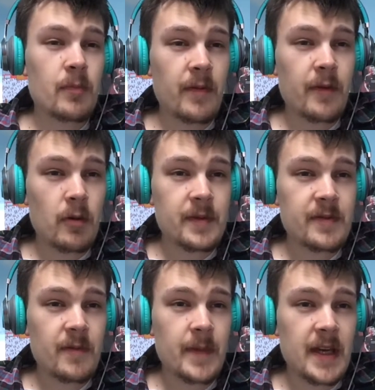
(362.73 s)
performance
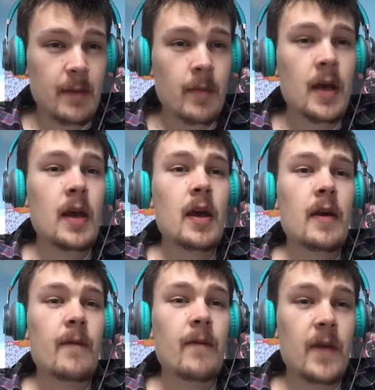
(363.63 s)
from them.
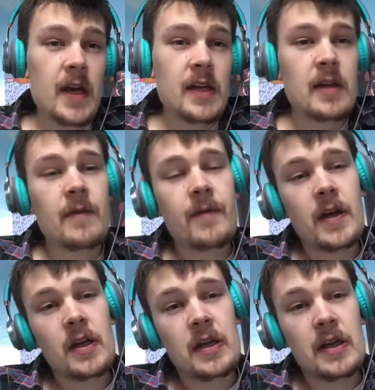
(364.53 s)
Very,
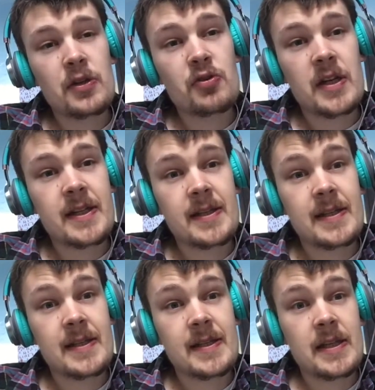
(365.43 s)
very interesting
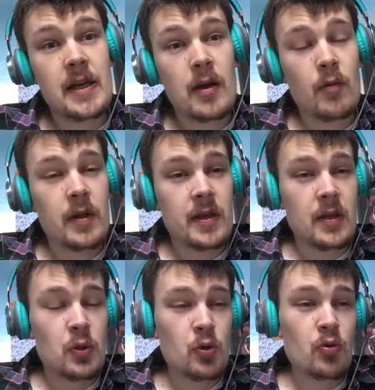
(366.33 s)
to see how they
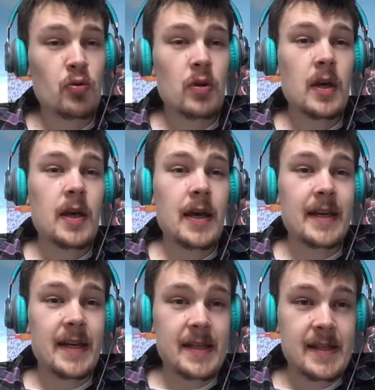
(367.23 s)
can do
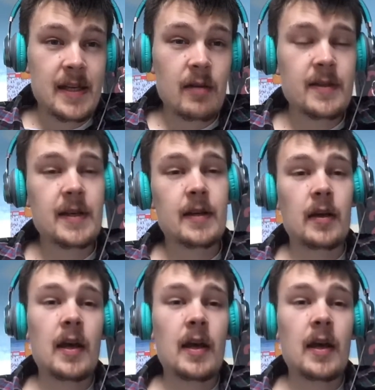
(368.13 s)
against Celtic.